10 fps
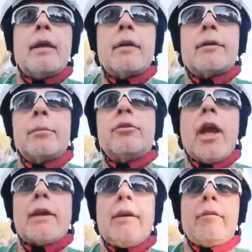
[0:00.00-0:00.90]

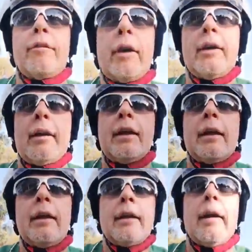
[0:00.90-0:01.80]
subjective
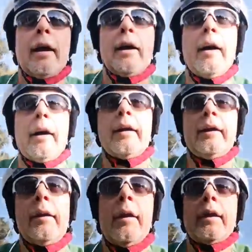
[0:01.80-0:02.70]

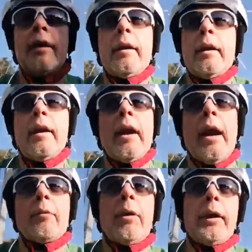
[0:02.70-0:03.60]
in
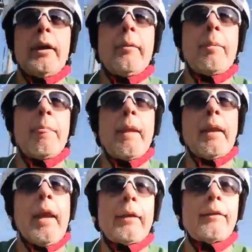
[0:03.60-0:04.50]
how we
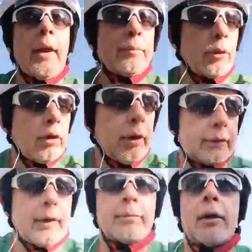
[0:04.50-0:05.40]
accept or not
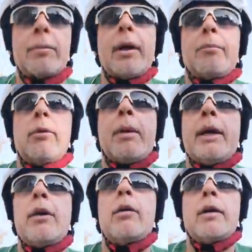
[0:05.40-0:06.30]
accept other people,
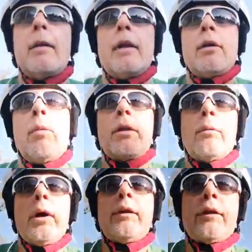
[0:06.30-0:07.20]
depending on whether
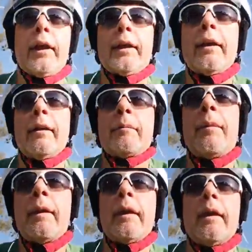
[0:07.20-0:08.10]
we think
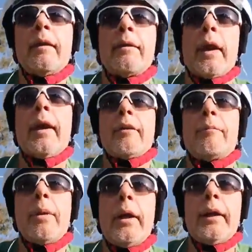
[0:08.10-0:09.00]
they have
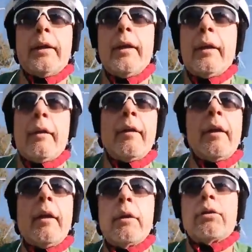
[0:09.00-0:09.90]
been
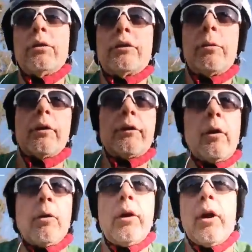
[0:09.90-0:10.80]
good to us
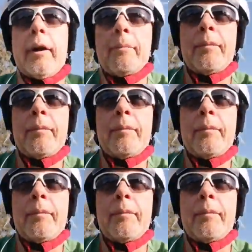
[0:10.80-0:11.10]
or not.